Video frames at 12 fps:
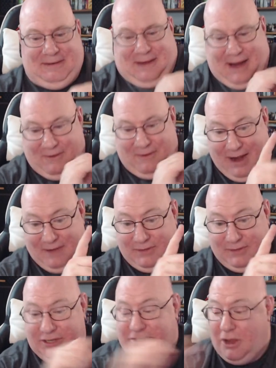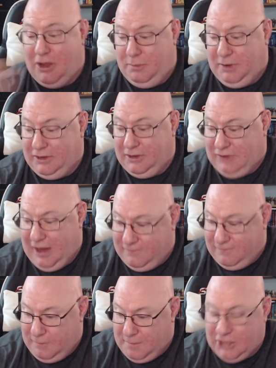And rightfully so, because
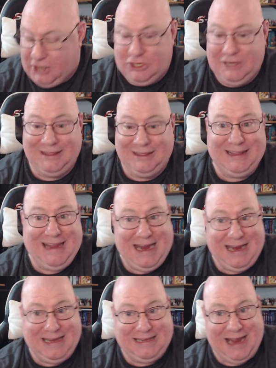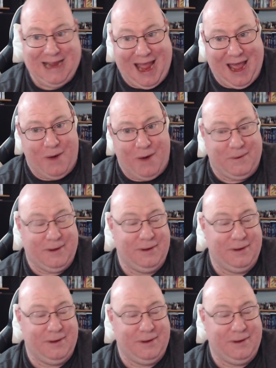information leaked out.